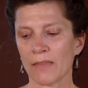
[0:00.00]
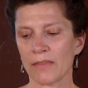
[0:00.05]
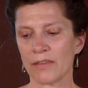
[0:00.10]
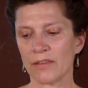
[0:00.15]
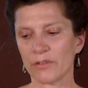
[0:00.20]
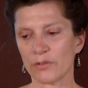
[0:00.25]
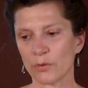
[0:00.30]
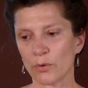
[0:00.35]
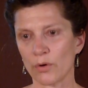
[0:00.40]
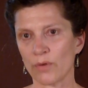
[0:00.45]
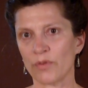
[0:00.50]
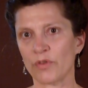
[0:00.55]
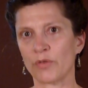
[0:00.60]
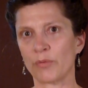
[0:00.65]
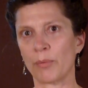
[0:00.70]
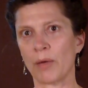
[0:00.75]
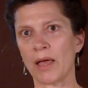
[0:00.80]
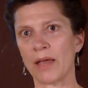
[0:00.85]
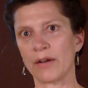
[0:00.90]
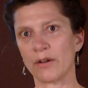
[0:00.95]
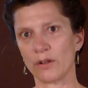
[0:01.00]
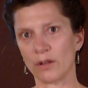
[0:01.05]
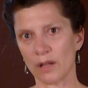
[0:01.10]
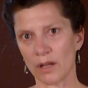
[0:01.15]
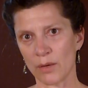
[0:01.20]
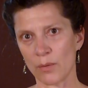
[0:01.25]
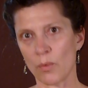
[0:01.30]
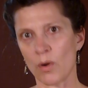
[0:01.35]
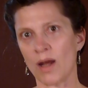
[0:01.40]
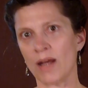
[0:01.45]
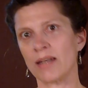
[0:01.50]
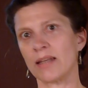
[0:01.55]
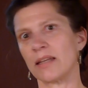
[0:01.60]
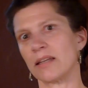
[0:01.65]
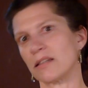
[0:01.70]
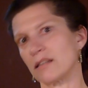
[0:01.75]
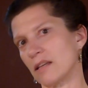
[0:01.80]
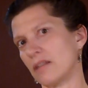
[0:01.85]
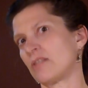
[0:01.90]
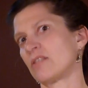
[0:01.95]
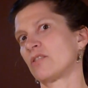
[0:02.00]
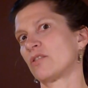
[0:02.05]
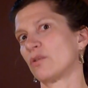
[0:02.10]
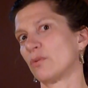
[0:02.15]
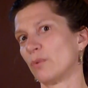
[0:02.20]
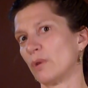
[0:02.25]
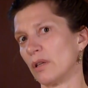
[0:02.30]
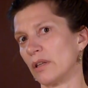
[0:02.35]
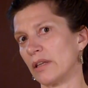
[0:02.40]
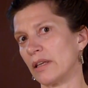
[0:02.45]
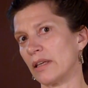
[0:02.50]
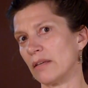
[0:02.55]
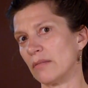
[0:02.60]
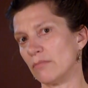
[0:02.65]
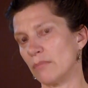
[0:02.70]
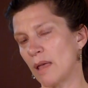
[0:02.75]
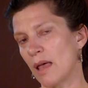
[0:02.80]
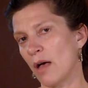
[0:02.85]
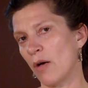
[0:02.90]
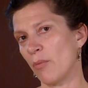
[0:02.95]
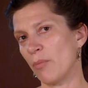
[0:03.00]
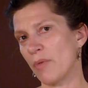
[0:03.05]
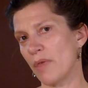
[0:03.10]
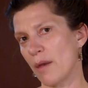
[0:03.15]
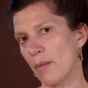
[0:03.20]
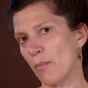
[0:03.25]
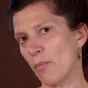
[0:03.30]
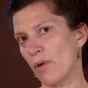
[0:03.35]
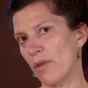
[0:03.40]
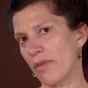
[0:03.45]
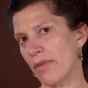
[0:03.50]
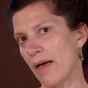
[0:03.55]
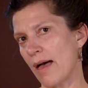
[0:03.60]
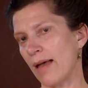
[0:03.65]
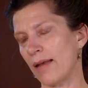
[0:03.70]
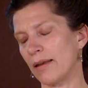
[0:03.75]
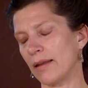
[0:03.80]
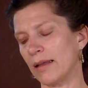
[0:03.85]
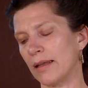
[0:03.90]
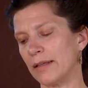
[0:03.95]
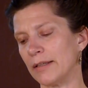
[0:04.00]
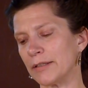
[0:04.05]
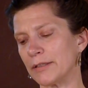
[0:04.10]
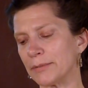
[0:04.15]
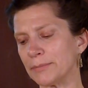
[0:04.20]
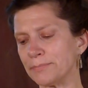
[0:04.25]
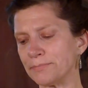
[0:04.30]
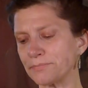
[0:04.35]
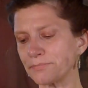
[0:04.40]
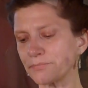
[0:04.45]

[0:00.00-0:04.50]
This sort of spinal unwinding tends to really help them with that. And